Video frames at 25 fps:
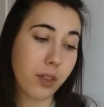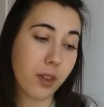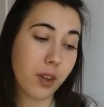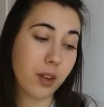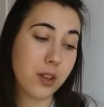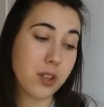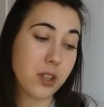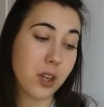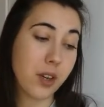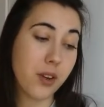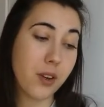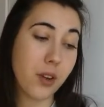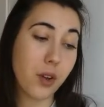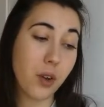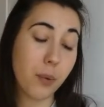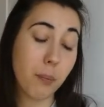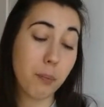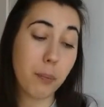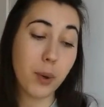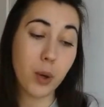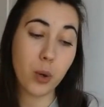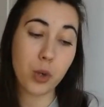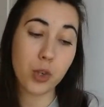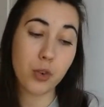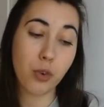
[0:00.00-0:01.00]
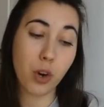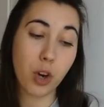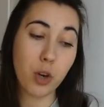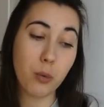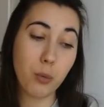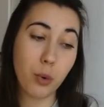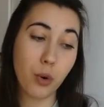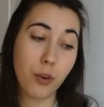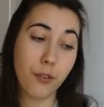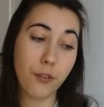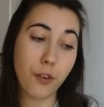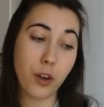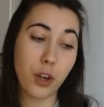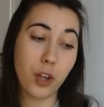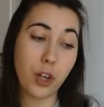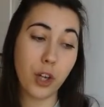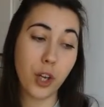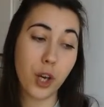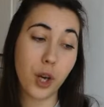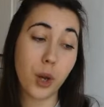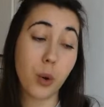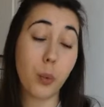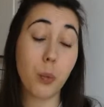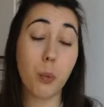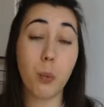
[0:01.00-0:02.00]
So you can build your own
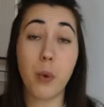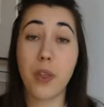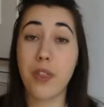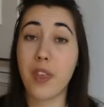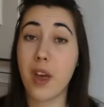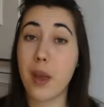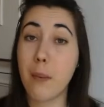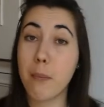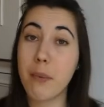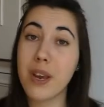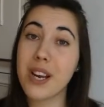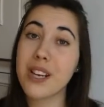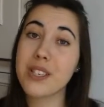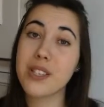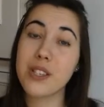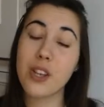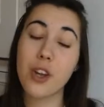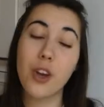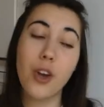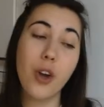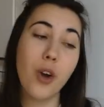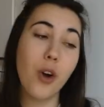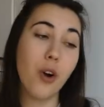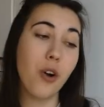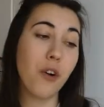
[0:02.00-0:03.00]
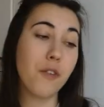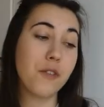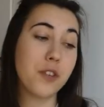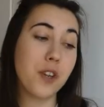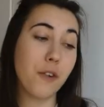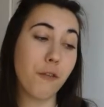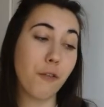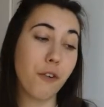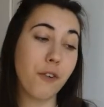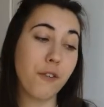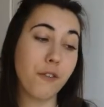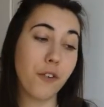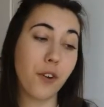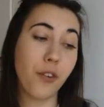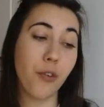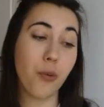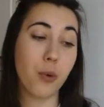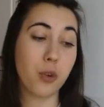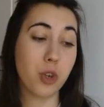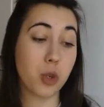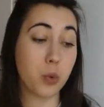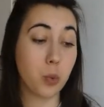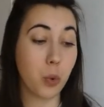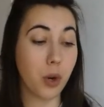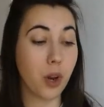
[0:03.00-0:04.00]
portfolio with a mix of different funds,
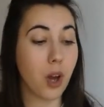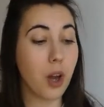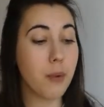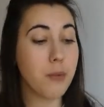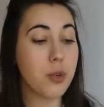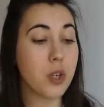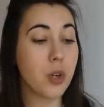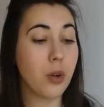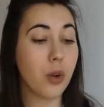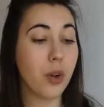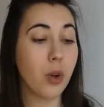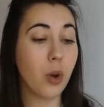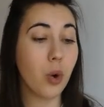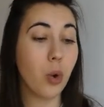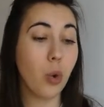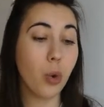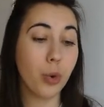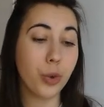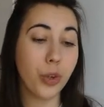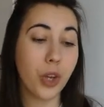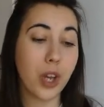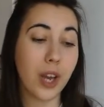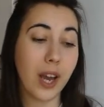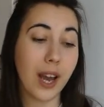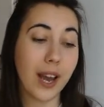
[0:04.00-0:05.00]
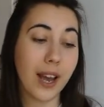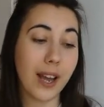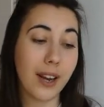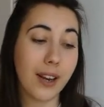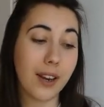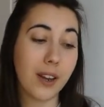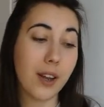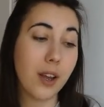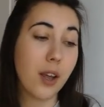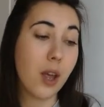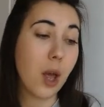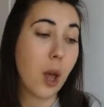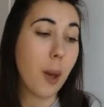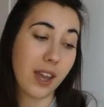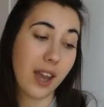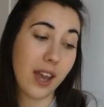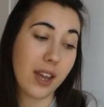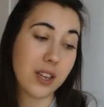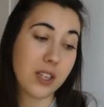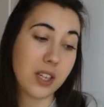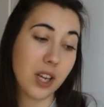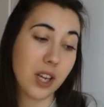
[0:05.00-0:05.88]
which is what I'm doing, or you can get